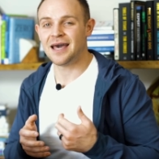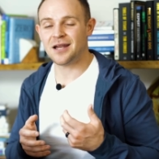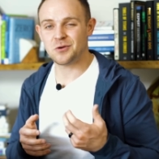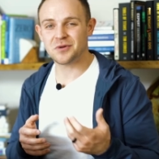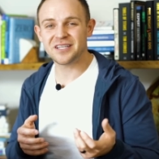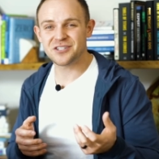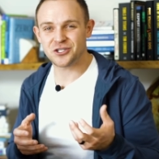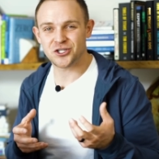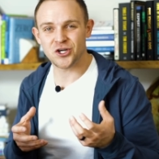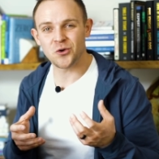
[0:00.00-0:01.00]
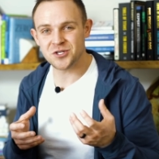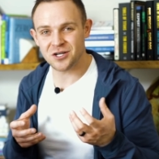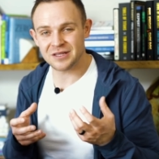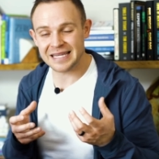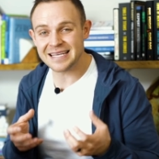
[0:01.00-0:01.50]
And it really just shows
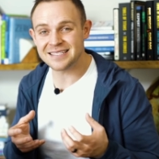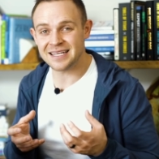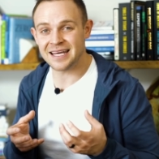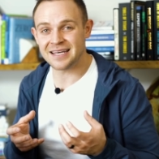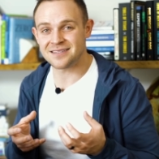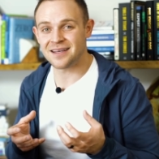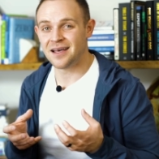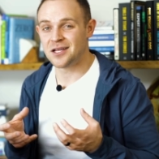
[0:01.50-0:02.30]
your laziness